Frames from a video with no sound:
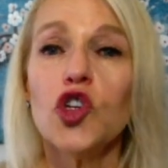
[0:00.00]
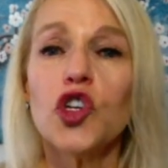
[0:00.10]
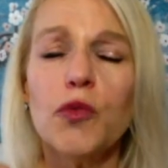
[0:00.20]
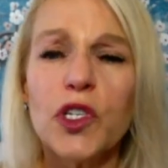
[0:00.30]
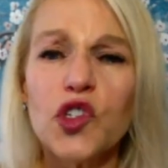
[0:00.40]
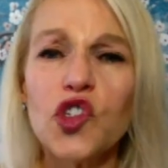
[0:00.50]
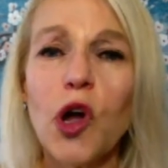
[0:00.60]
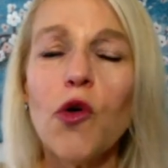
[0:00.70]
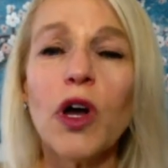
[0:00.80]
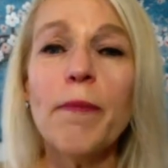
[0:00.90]
She was
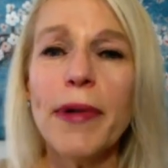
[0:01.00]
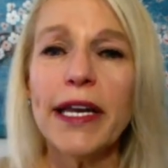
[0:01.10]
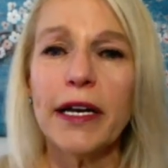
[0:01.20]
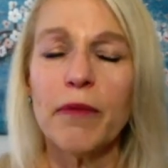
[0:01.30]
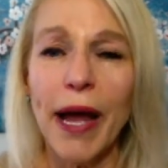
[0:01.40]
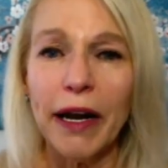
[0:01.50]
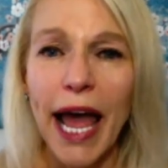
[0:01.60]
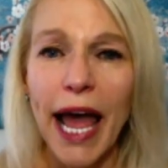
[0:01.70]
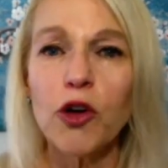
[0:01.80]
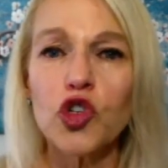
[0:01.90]
so committed
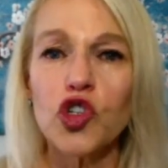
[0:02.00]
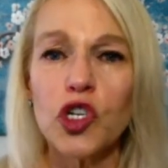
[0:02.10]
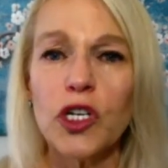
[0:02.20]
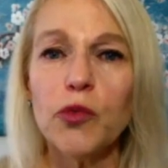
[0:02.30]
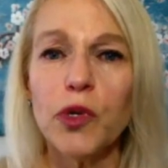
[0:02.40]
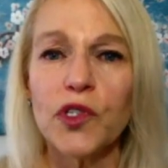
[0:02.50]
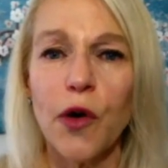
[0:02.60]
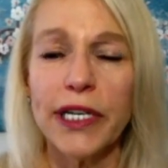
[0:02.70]
about how she was